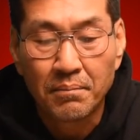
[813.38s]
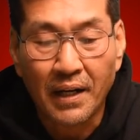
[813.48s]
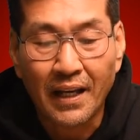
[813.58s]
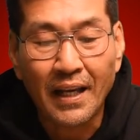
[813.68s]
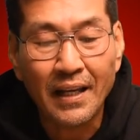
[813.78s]

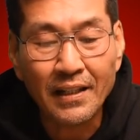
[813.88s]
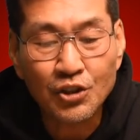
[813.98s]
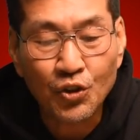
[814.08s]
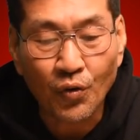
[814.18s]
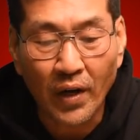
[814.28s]
by
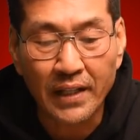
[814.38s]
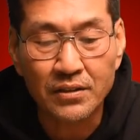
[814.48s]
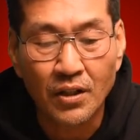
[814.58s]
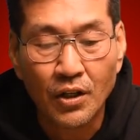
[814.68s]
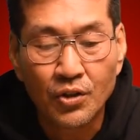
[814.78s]
His
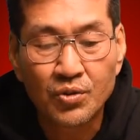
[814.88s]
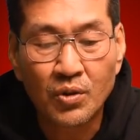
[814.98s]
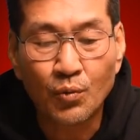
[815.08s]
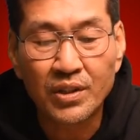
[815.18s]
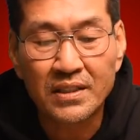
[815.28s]
grace
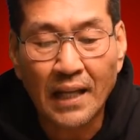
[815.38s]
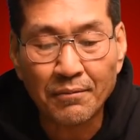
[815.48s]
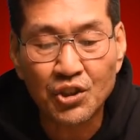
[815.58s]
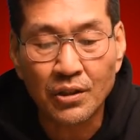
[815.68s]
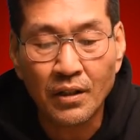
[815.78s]
through the
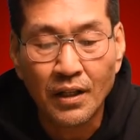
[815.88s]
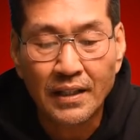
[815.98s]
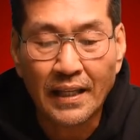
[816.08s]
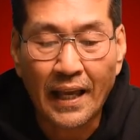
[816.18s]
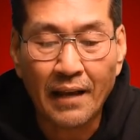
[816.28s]
redemption
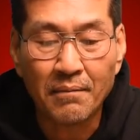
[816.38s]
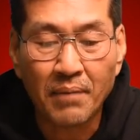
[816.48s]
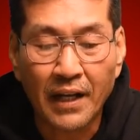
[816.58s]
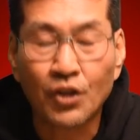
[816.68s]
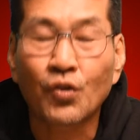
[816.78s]
that came
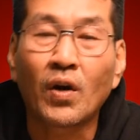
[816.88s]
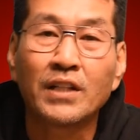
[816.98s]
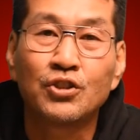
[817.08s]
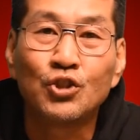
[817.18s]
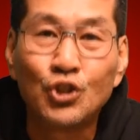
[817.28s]
by
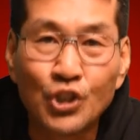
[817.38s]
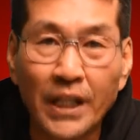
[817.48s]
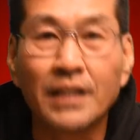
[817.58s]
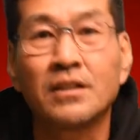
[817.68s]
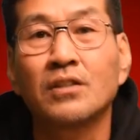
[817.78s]
Christ
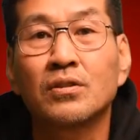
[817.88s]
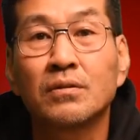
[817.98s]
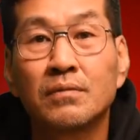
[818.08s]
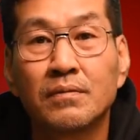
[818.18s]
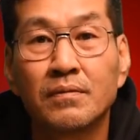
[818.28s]

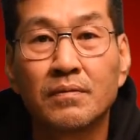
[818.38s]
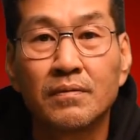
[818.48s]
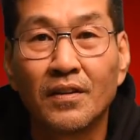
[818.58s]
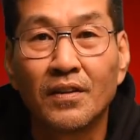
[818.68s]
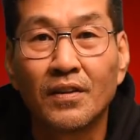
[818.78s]
Jesus.
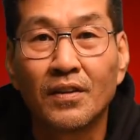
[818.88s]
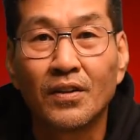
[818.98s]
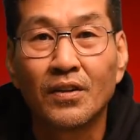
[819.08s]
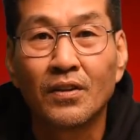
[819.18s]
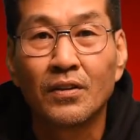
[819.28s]

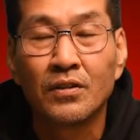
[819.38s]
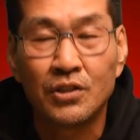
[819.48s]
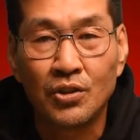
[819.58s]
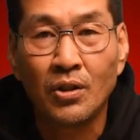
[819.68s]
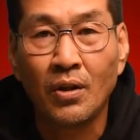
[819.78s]

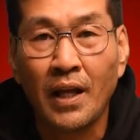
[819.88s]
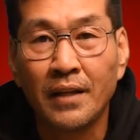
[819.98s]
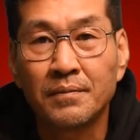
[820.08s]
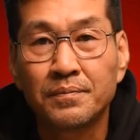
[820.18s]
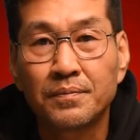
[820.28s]
Did you know
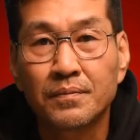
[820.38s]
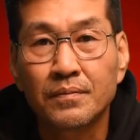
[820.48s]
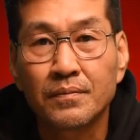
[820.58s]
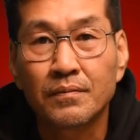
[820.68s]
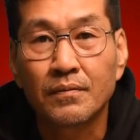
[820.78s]
that?
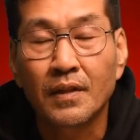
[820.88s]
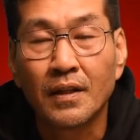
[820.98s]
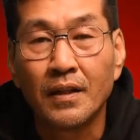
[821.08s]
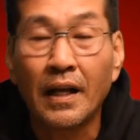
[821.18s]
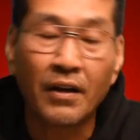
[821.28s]

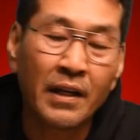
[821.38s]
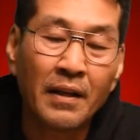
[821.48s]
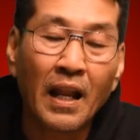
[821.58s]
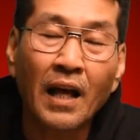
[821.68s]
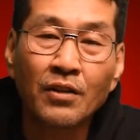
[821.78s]
Now,
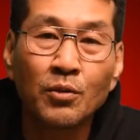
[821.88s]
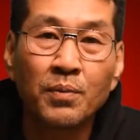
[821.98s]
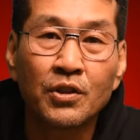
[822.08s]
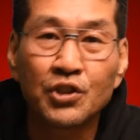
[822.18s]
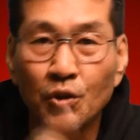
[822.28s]
in a lot of the
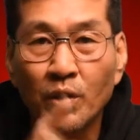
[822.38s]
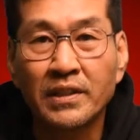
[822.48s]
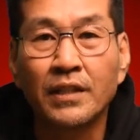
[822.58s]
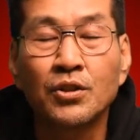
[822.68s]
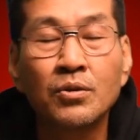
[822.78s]
books, you know
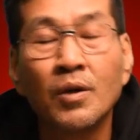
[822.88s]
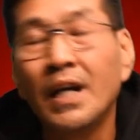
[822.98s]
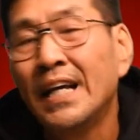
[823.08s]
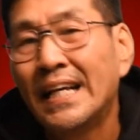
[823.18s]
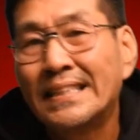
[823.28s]
what they do?
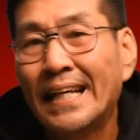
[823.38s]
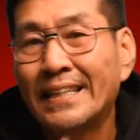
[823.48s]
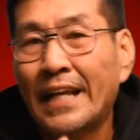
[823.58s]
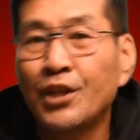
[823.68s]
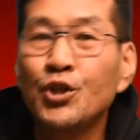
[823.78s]
Is
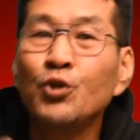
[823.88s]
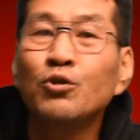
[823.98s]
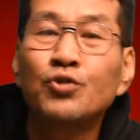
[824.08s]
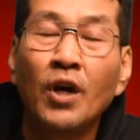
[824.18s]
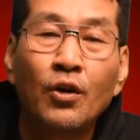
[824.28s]
that they
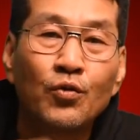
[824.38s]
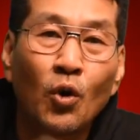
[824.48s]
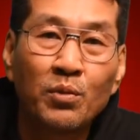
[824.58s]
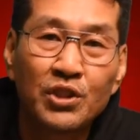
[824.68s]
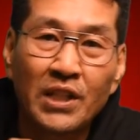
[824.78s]
use
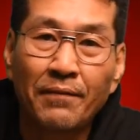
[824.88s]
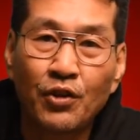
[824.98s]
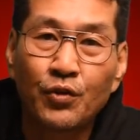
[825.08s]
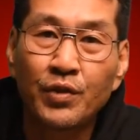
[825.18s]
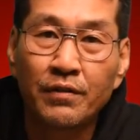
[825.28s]
Romans
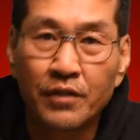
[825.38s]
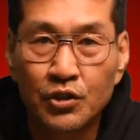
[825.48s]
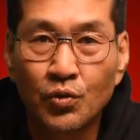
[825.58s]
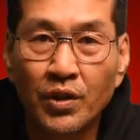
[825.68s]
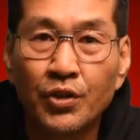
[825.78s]
chapter 3,
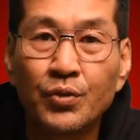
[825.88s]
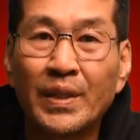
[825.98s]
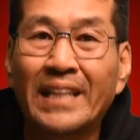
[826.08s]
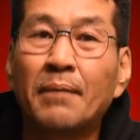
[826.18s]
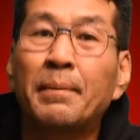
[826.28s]
verse
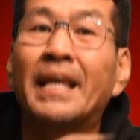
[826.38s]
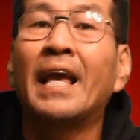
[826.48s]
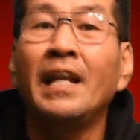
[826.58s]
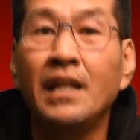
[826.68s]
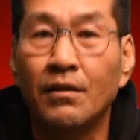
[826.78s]
23 at the
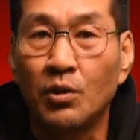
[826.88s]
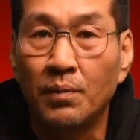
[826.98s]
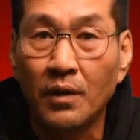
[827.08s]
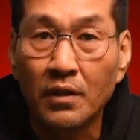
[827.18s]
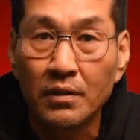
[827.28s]
beginning of the
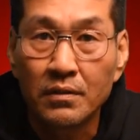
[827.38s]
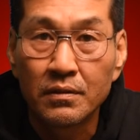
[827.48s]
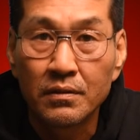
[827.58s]
book.